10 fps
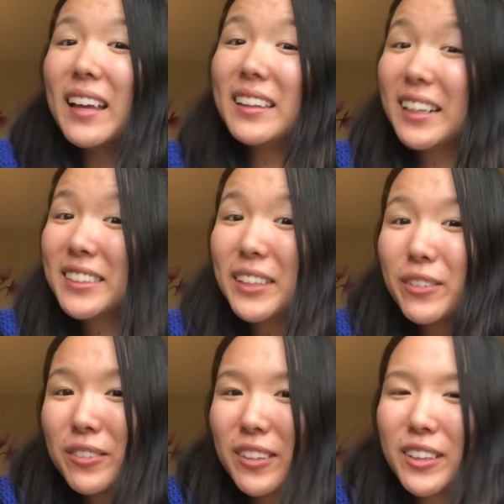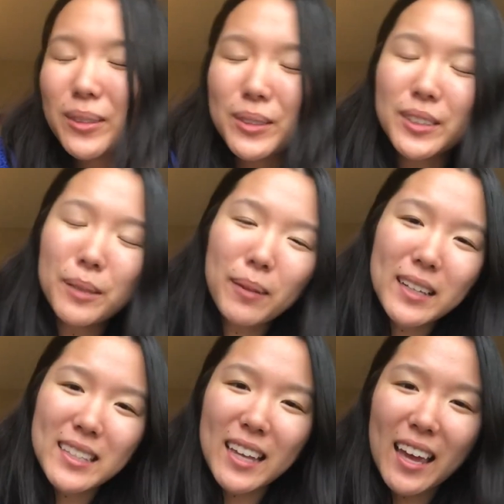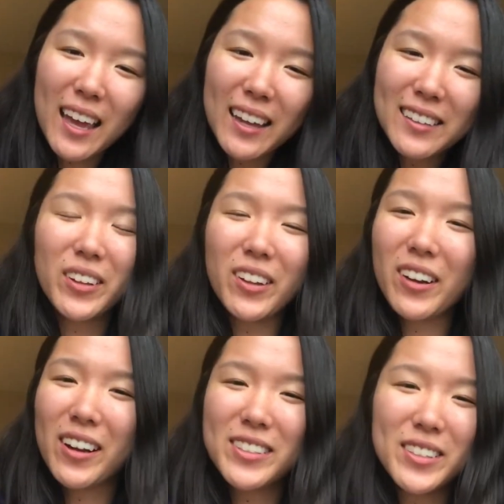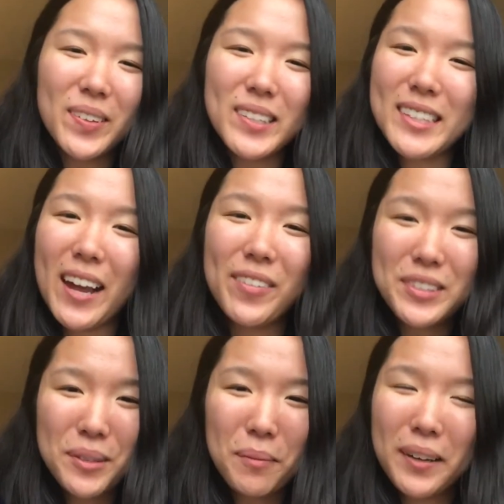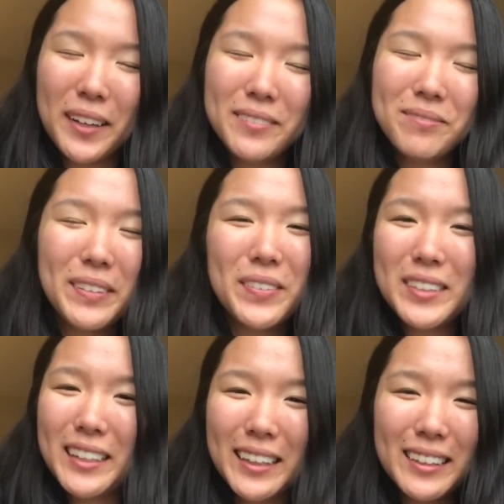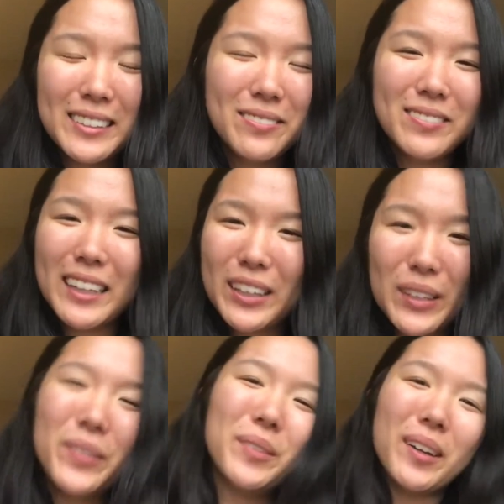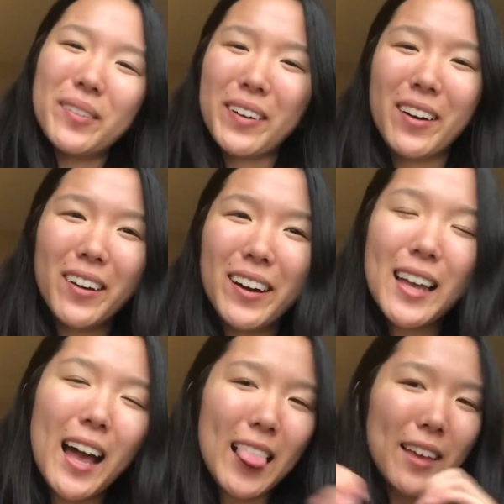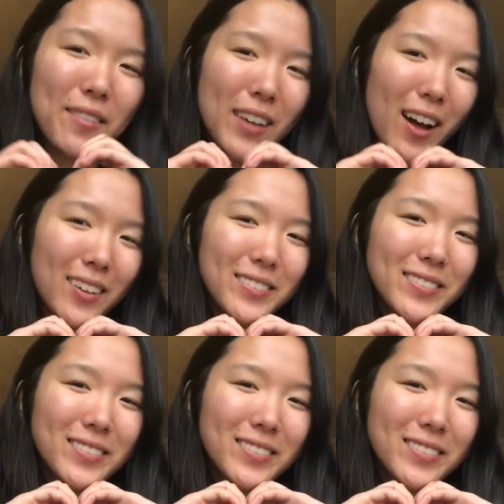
Thanks to everyone who stuck by to the end. Y'all are awesome. You didn't have to, but if you did, thank you from the bottom of my heart. I love y'all.